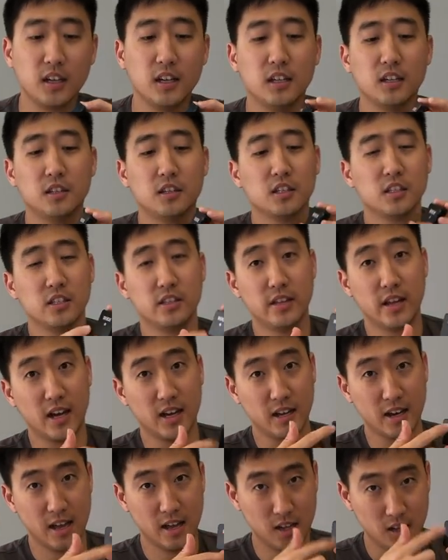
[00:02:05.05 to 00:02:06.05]
It does
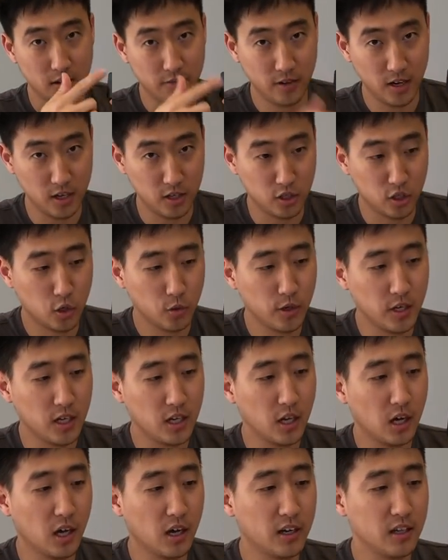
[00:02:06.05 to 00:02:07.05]
not have a
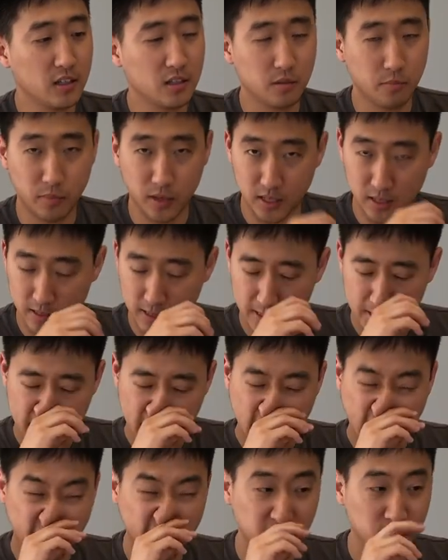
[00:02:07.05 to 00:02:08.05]
screen on it, but it does
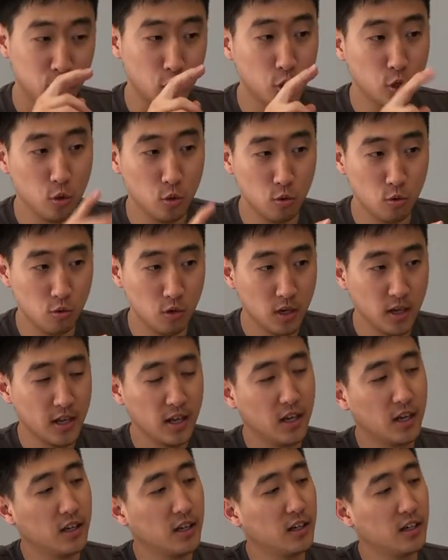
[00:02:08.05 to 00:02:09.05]
have two
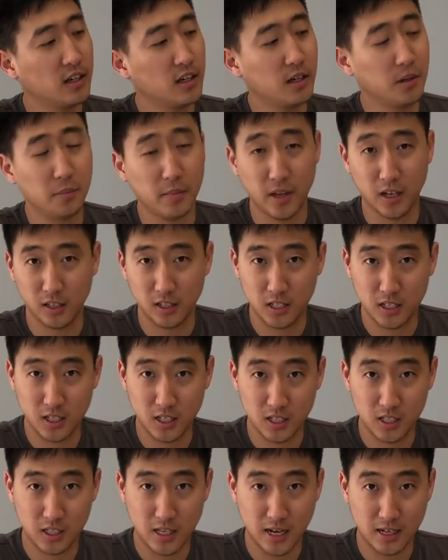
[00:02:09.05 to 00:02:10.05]
um, L E D
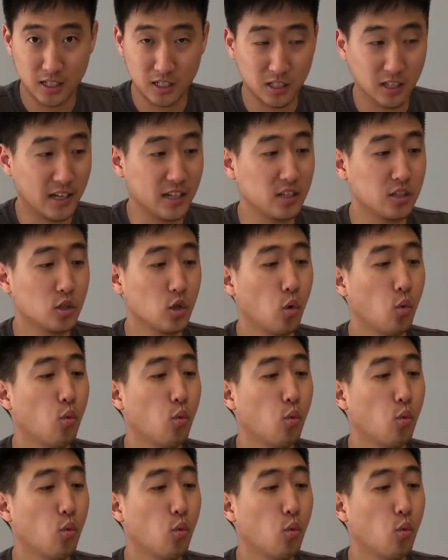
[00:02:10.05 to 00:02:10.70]
status lights.